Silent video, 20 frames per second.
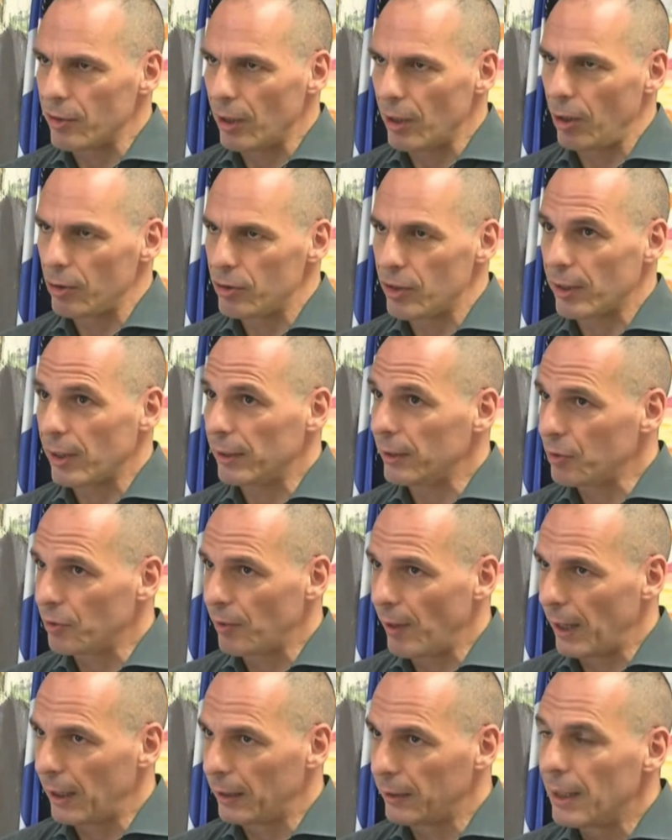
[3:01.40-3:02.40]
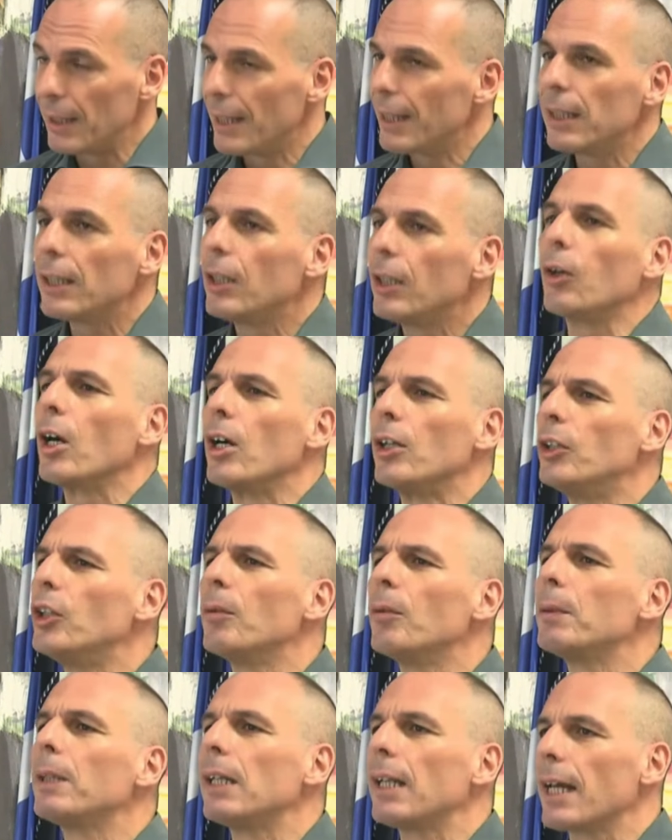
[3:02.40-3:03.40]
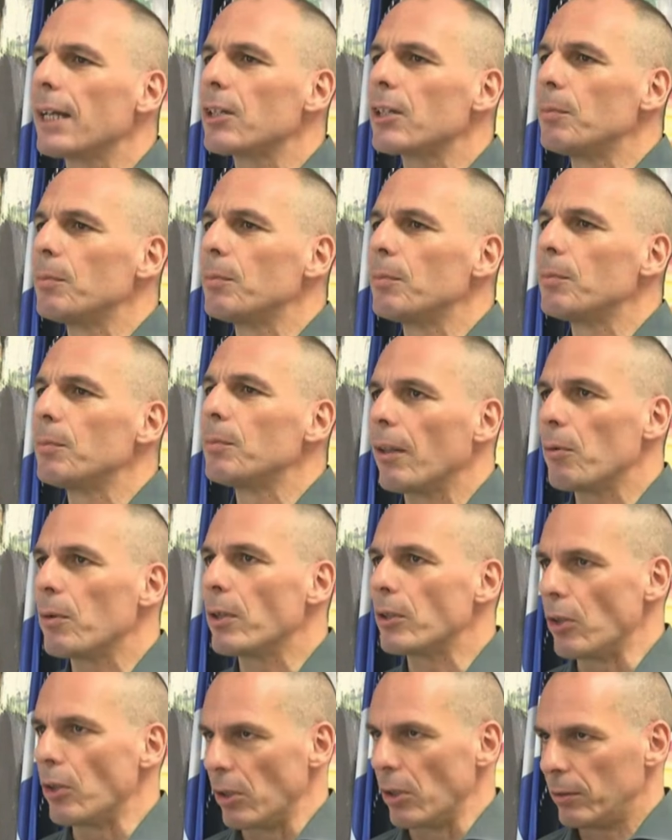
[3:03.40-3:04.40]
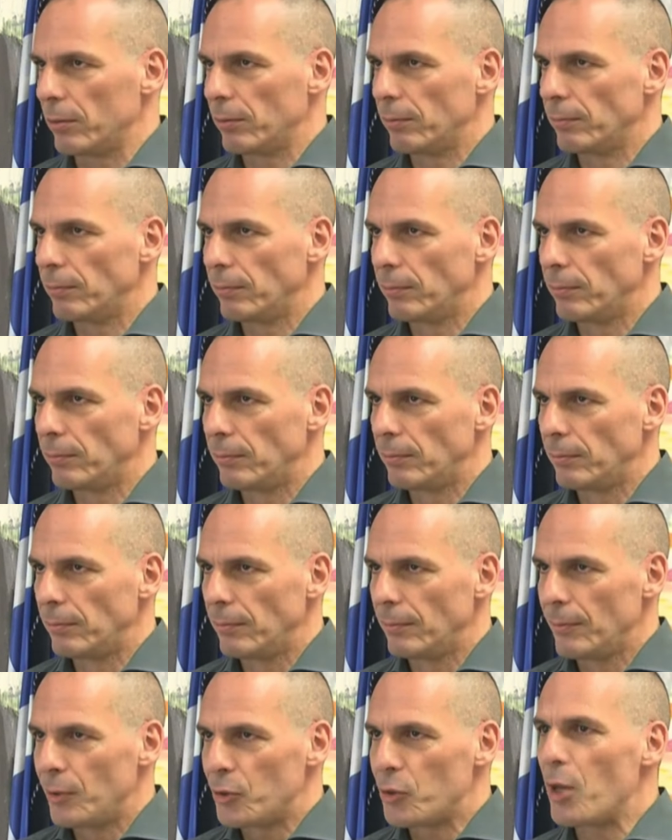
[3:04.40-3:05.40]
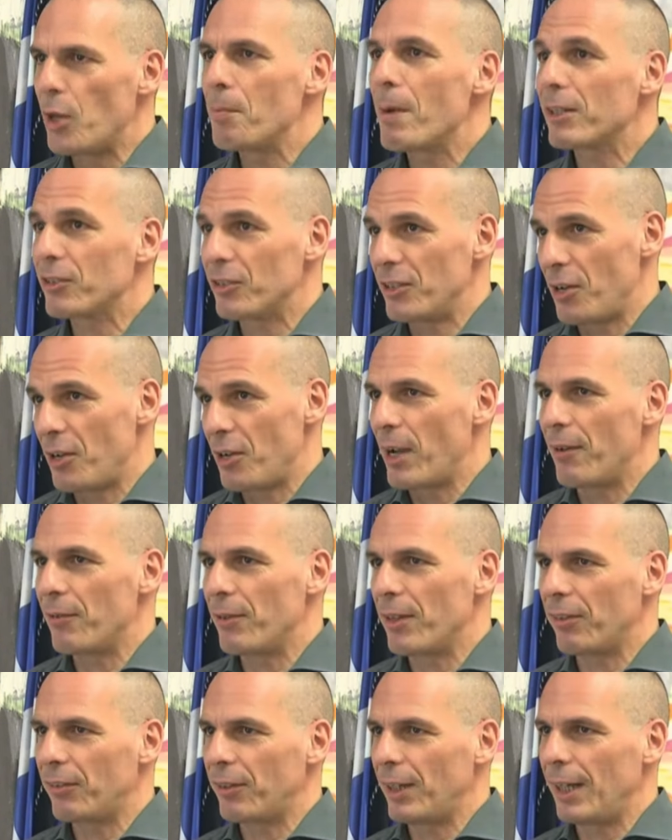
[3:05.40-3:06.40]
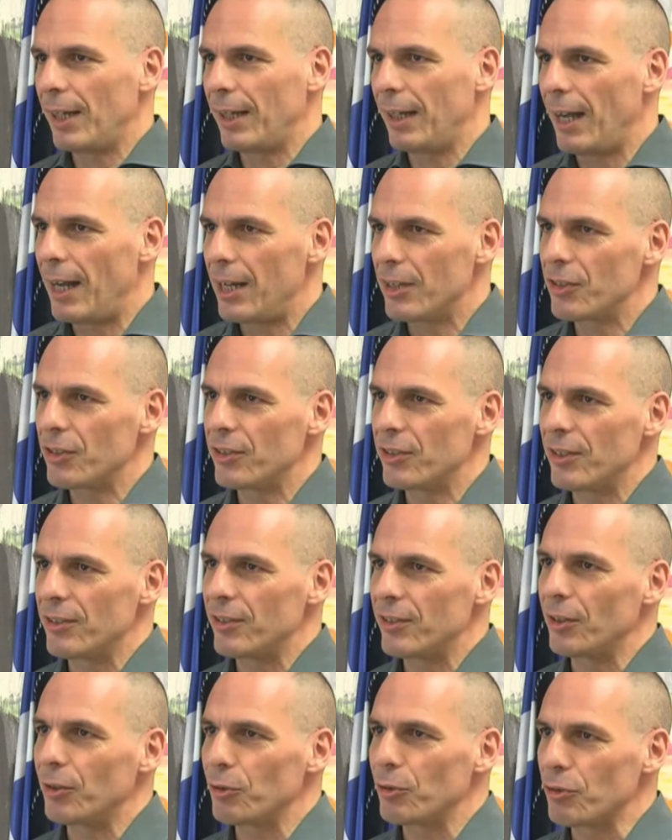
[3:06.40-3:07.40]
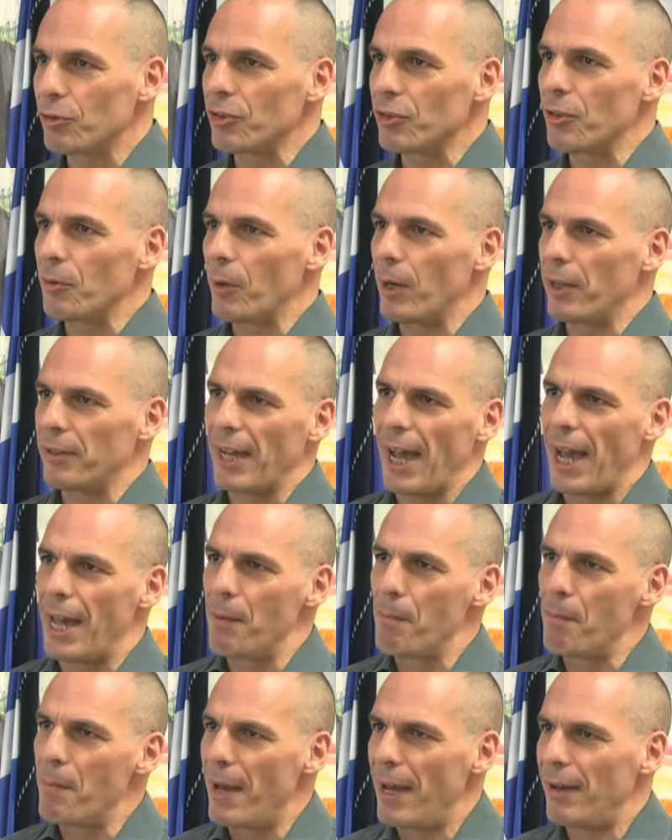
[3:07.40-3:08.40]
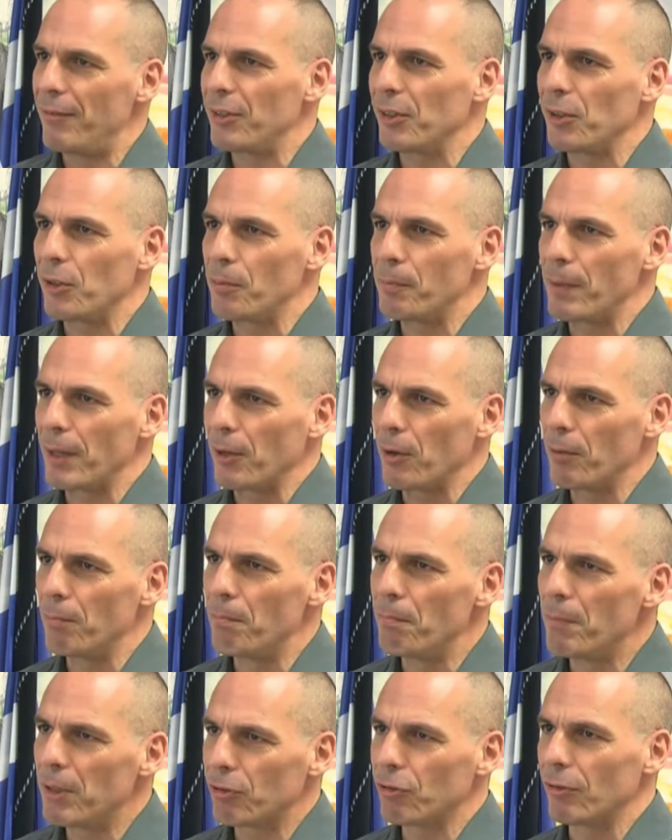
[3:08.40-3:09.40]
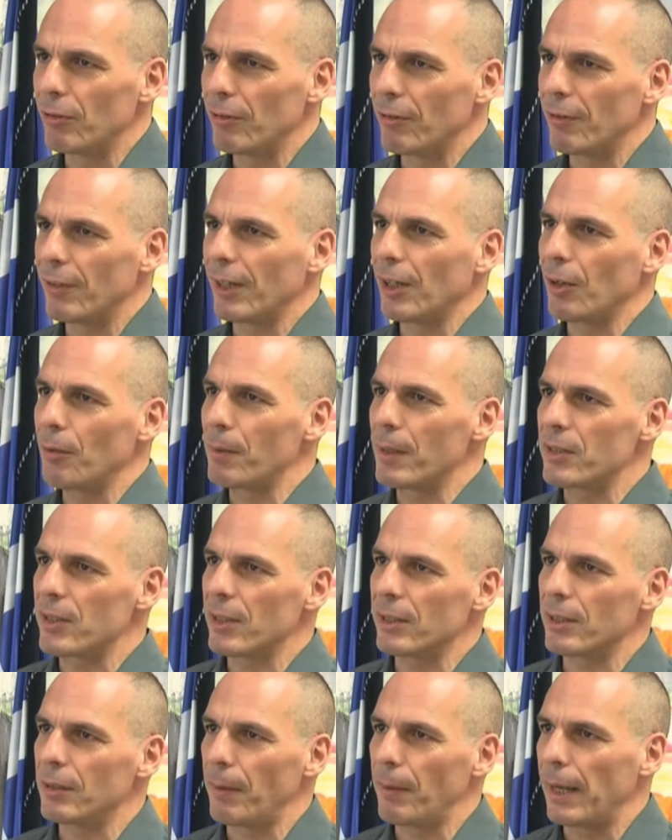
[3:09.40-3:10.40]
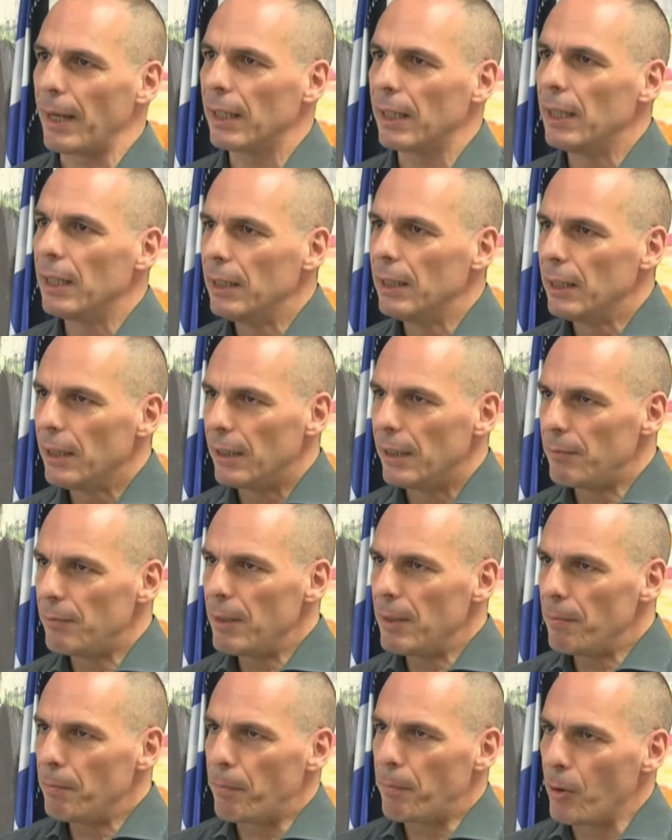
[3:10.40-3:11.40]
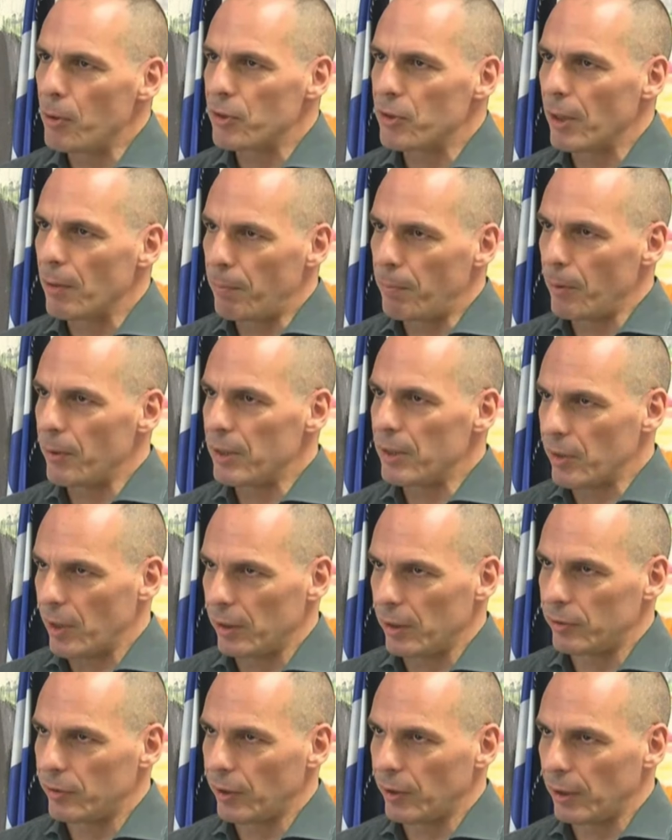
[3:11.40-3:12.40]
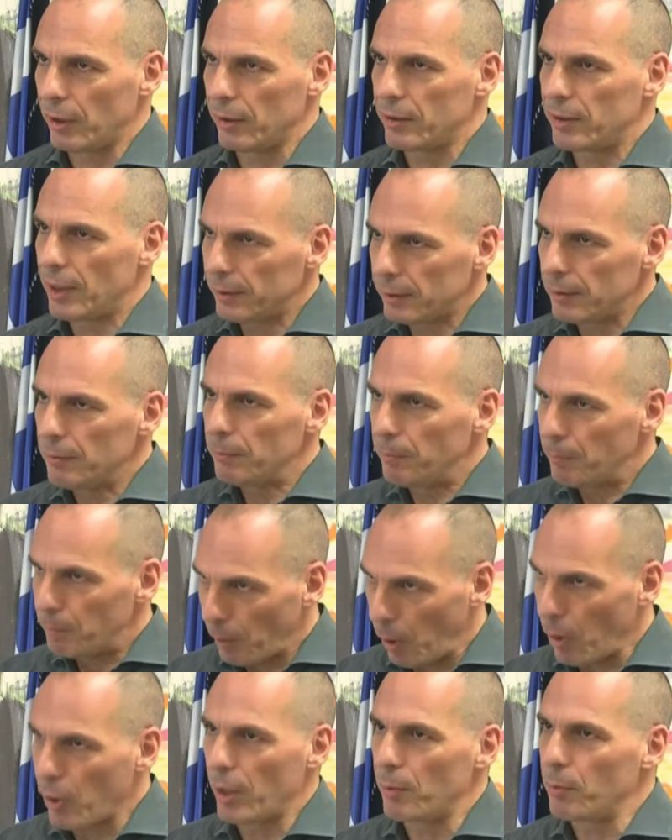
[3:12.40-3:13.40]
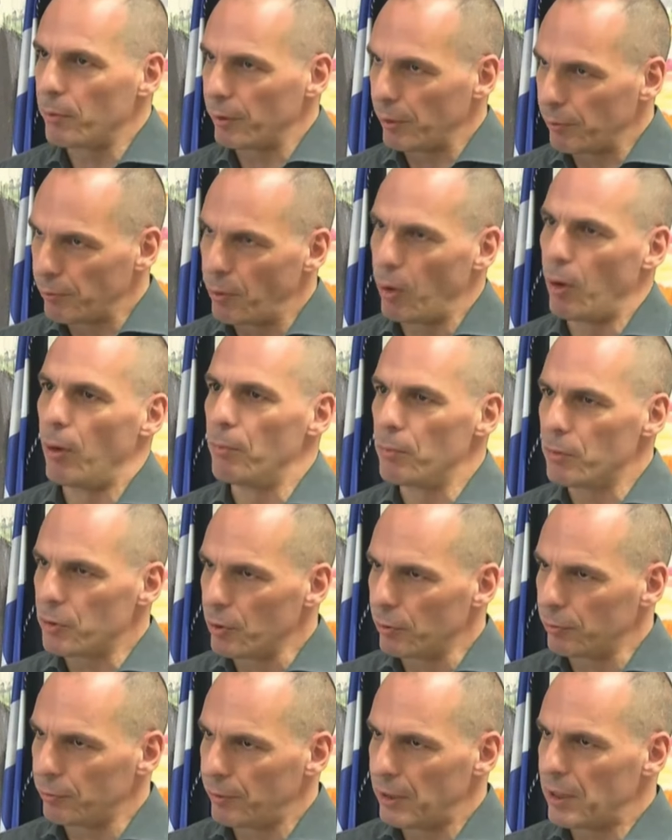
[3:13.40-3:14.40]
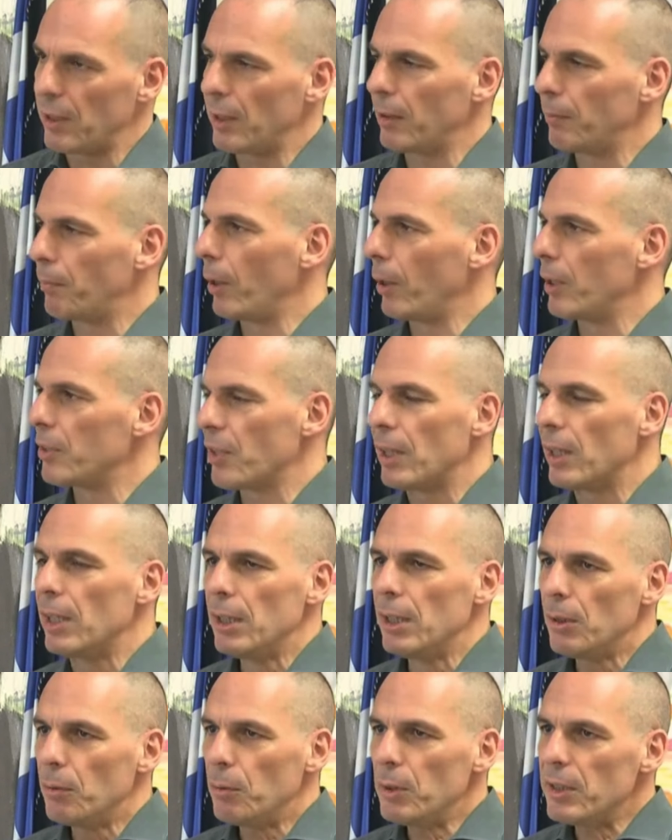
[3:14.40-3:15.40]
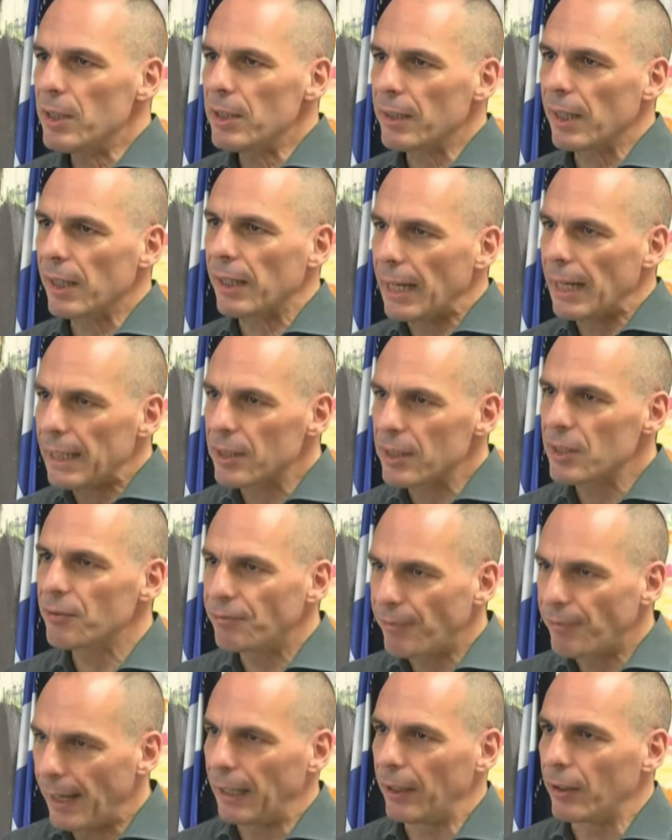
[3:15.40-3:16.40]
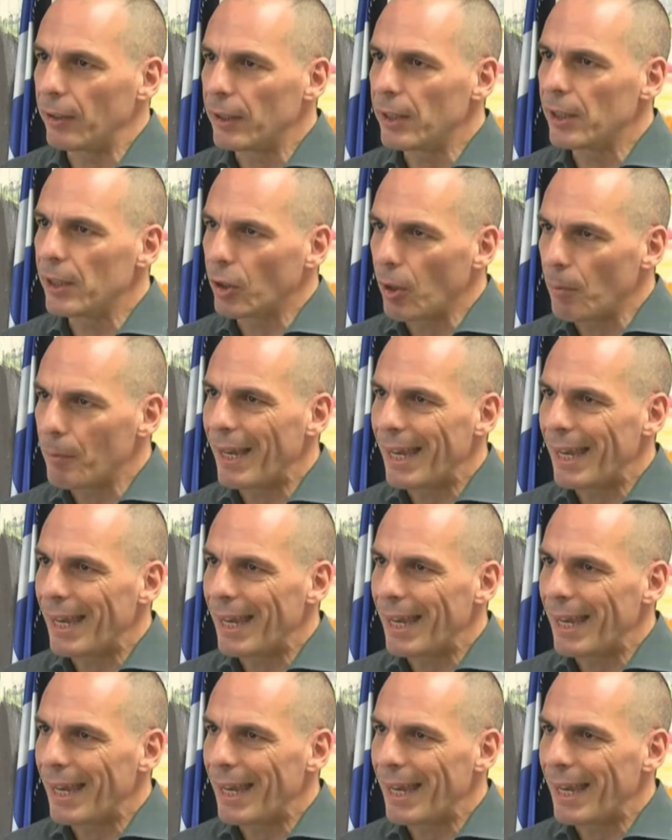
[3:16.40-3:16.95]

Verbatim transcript: a logic that yeah. has failed. Look, nobody likes to be told they were wrong. So imagine now we have the three largest institutions in the world, the IMF, the European Commission, the European Central Bank. They've been imposing upon this country a certain program of reforms, of fiscal policy, which is the greatest failure in economic